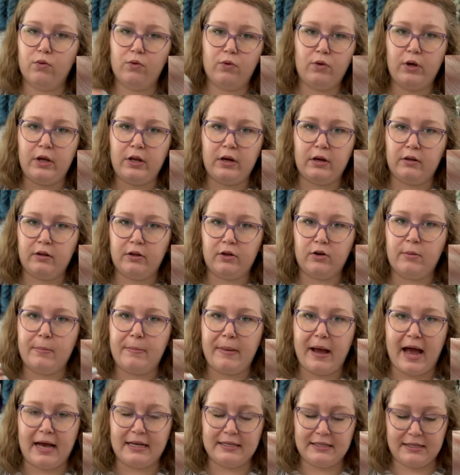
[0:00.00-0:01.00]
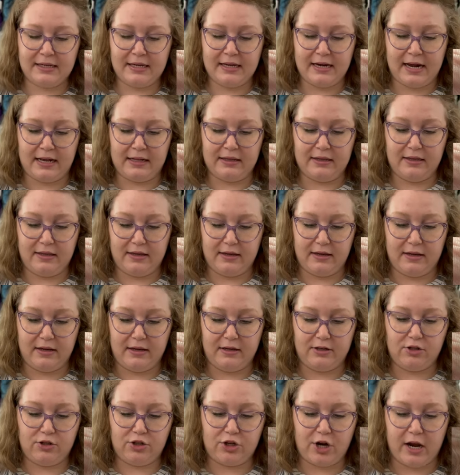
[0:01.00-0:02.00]
in a little basket at
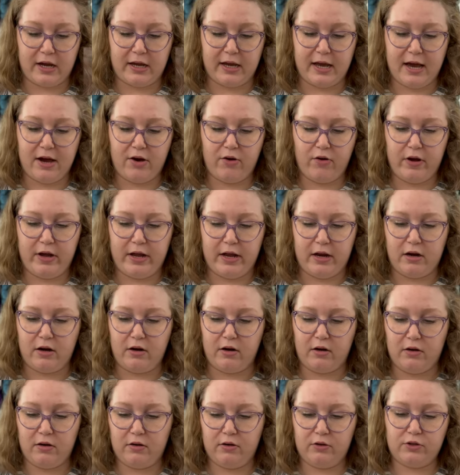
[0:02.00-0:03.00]
the checkout and